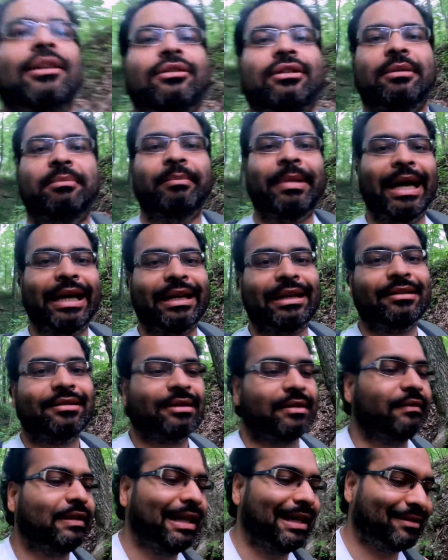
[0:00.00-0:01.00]
so I'm back in
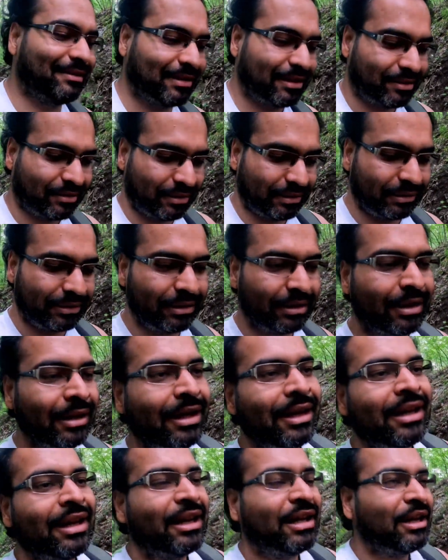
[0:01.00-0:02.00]
civilization.
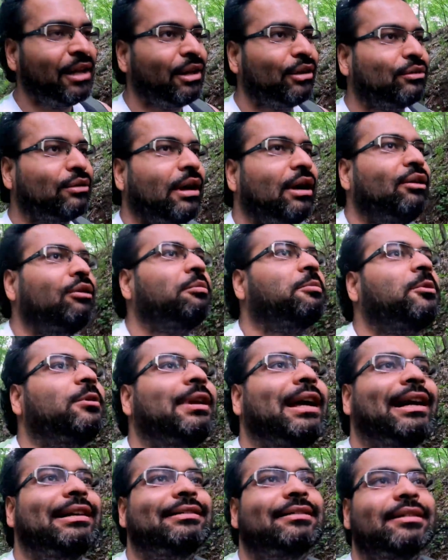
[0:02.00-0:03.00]
So I hope you
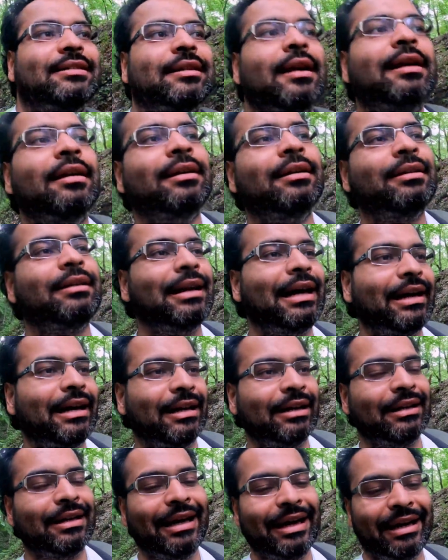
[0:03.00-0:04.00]
liked this
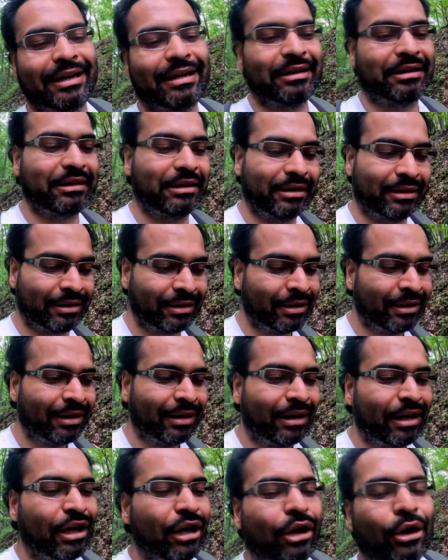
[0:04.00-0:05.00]
like a
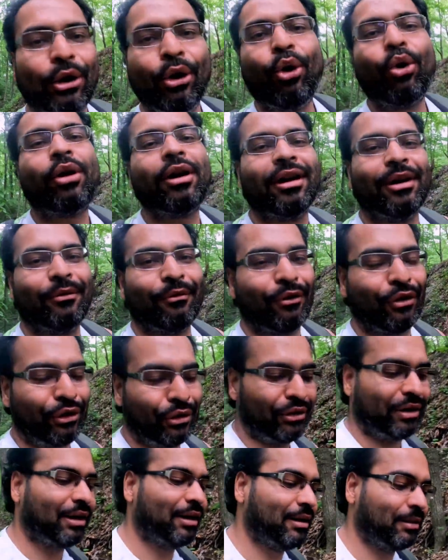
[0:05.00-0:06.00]
local
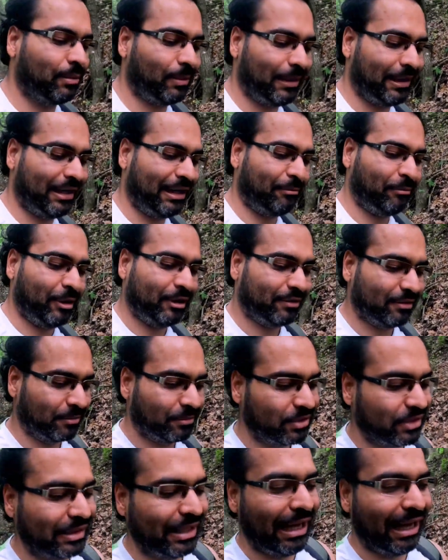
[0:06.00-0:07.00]
vlog where I made some
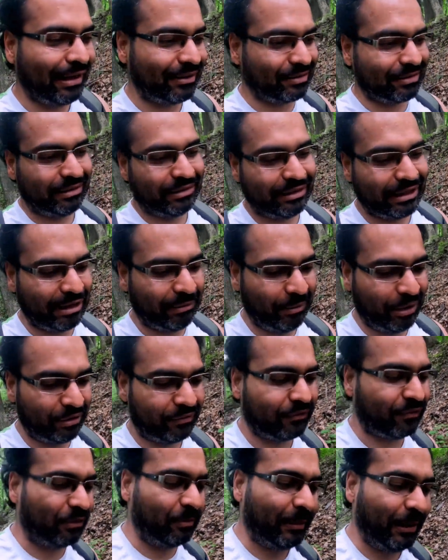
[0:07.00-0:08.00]
snacks and came
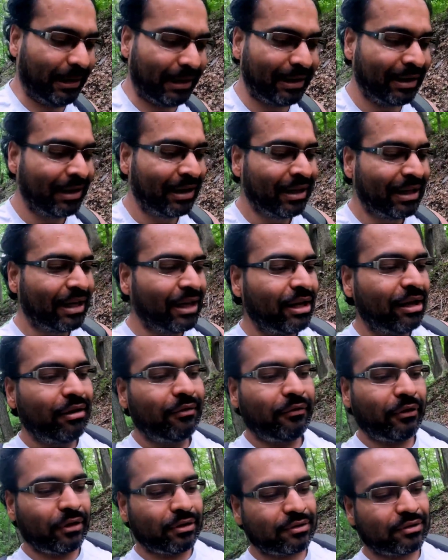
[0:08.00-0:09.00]
out for my
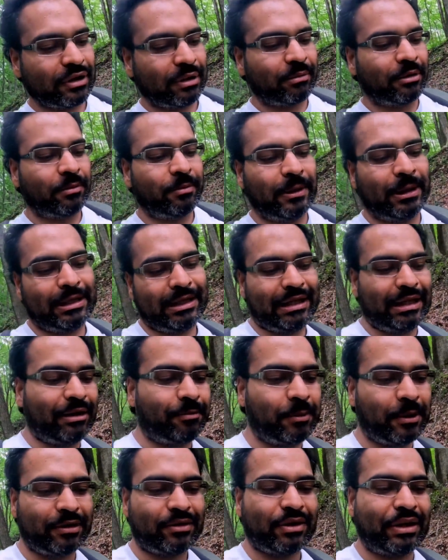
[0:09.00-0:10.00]
first summer
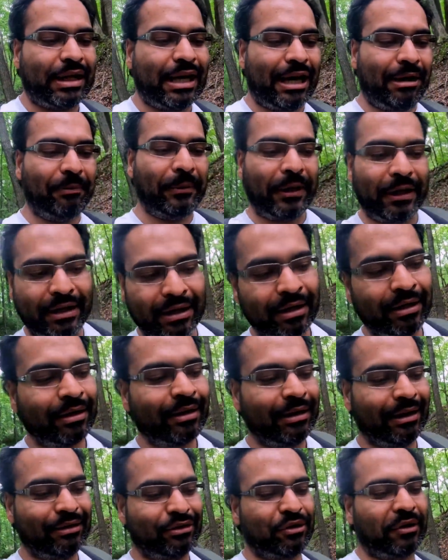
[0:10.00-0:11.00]
picnic, pitched a hammock,
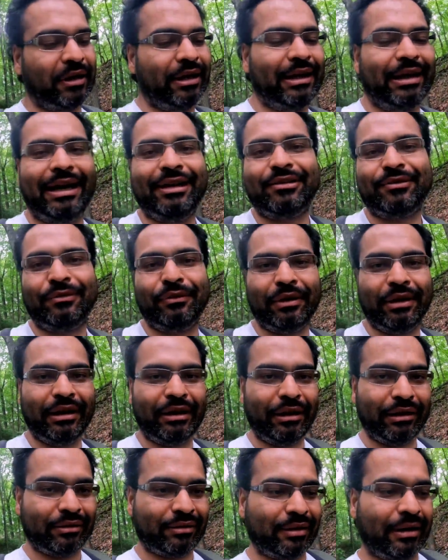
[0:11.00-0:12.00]
enjoyed a nice
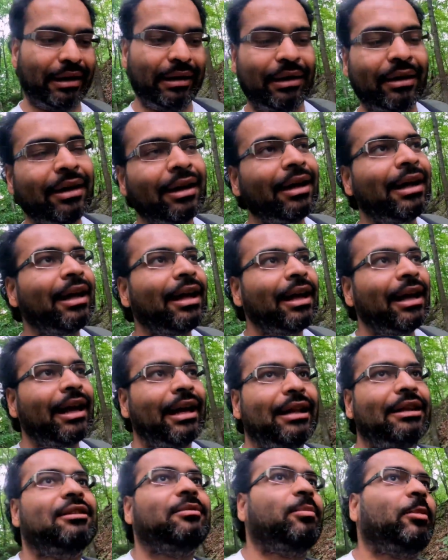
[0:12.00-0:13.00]
weather outside
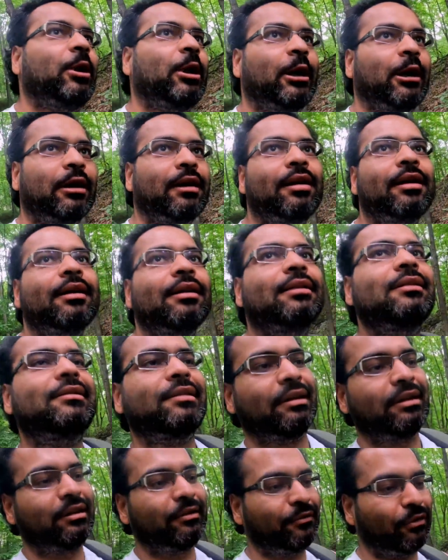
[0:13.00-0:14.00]
in the park,
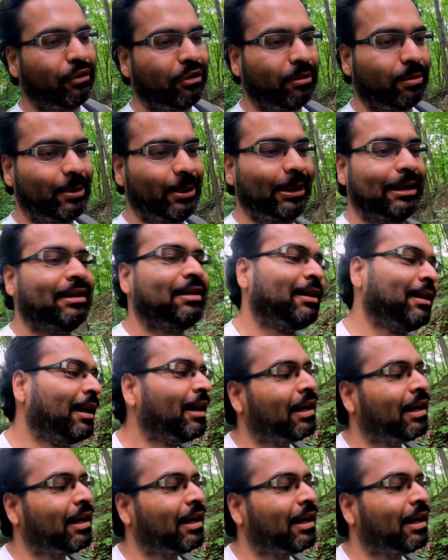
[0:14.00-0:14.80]
chilled for a bit.